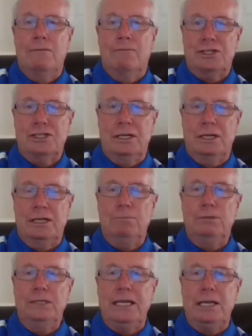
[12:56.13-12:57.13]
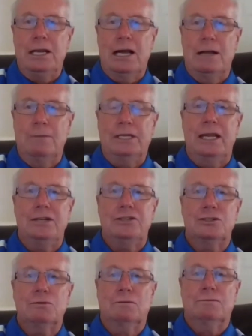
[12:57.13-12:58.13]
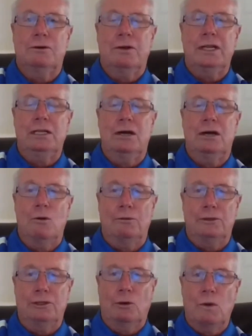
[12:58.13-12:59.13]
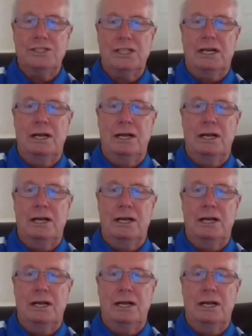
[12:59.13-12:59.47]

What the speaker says: Fortunately, bleeding complications were very low. There was a